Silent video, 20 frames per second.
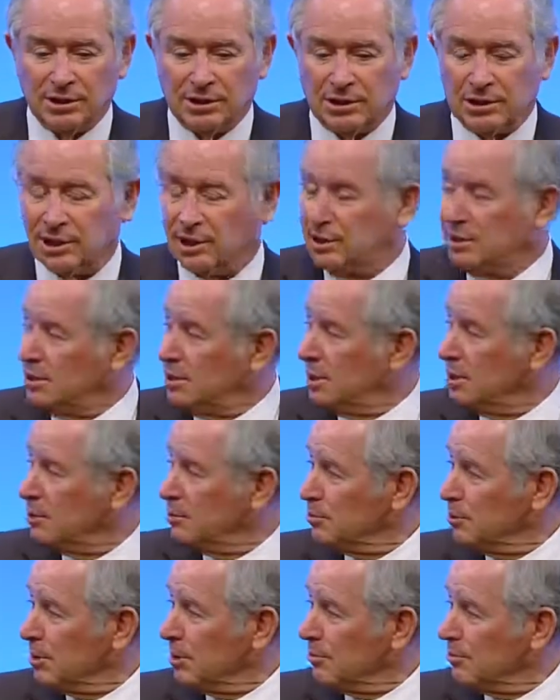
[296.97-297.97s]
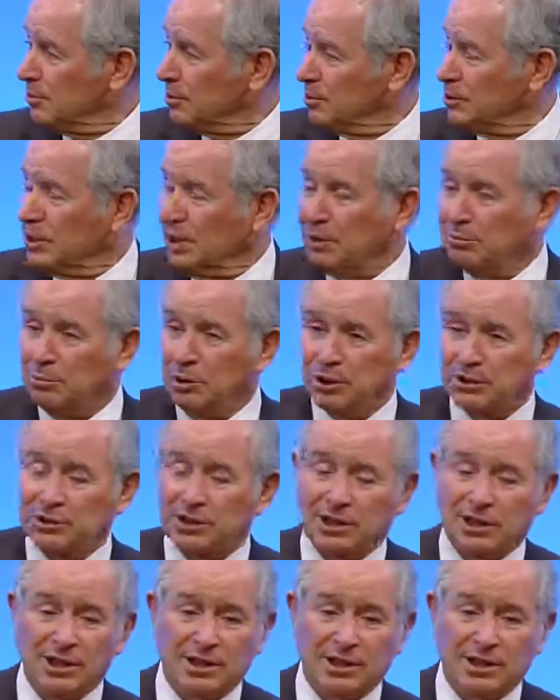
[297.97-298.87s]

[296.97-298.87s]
said, Dean, whatever his name was,